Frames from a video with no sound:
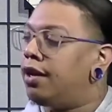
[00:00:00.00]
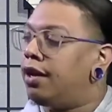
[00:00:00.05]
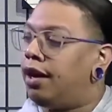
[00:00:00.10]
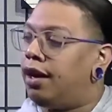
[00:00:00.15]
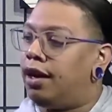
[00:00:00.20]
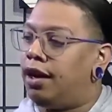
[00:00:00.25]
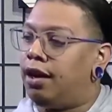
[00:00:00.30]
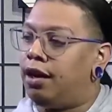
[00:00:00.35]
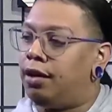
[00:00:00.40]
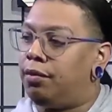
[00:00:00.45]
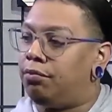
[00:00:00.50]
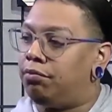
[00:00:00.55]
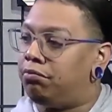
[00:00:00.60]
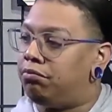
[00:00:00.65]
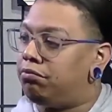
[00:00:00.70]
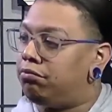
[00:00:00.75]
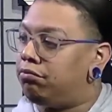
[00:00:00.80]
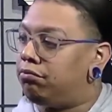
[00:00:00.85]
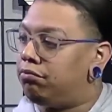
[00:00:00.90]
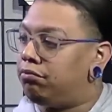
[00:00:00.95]
Um,
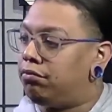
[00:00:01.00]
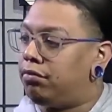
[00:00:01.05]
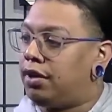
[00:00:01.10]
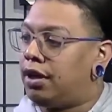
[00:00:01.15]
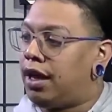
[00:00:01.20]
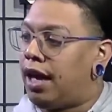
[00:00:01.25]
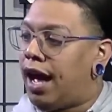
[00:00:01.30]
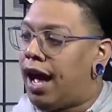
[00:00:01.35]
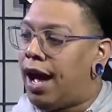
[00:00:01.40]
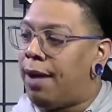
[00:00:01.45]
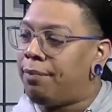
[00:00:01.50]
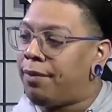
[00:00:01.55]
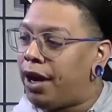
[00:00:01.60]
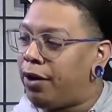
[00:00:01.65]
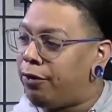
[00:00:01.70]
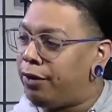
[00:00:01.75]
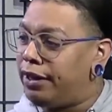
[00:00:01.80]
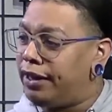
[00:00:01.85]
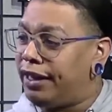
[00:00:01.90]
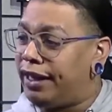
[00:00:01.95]
I'm
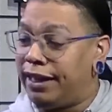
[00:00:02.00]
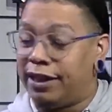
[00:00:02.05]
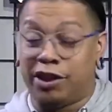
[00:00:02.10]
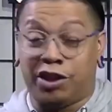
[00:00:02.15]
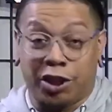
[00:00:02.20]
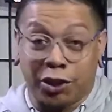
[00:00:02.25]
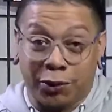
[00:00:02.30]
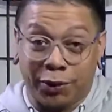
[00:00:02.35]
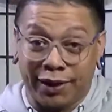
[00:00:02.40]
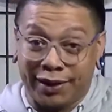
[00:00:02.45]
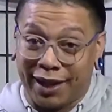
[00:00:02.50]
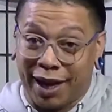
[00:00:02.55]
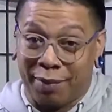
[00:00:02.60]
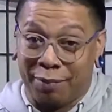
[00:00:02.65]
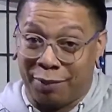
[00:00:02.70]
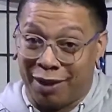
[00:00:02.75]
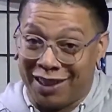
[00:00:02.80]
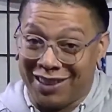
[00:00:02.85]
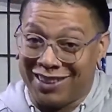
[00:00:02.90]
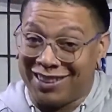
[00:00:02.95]
not really into it that
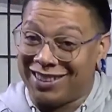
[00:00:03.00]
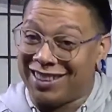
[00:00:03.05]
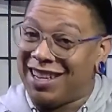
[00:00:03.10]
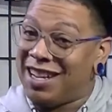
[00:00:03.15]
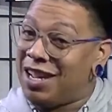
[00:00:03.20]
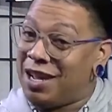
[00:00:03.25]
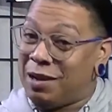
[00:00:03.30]
much